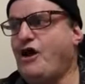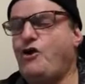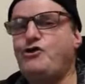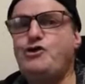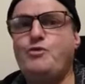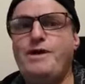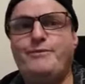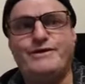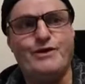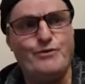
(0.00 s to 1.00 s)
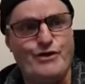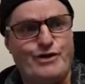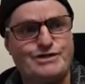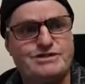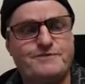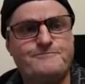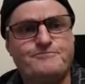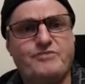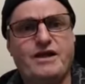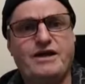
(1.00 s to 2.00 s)
the only weapon that works,
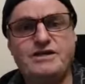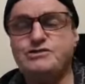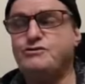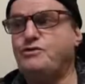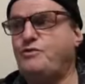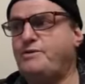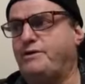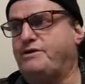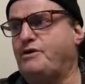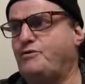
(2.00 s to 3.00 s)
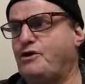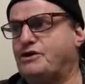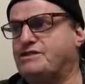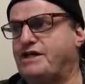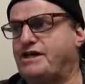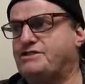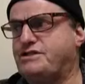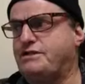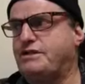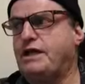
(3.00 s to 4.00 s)
is there a weapon that works
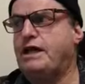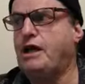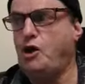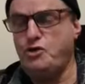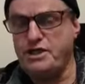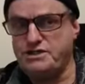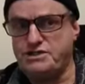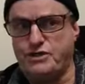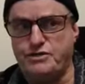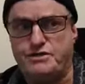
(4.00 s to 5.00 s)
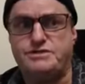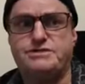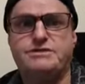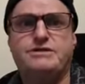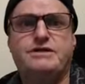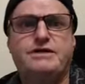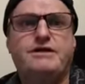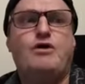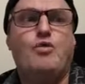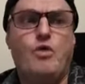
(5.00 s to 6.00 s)
against it? Oh, yes, there is.
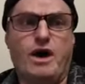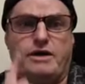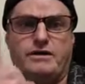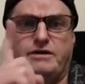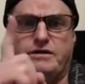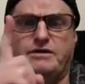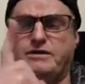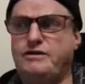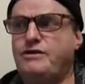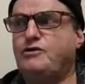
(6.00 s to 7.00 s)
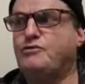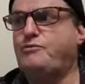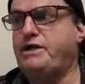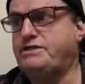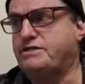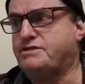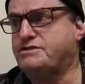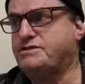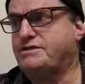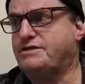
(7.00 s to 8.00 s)
One,
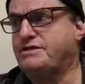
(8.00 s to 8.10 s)
repentance.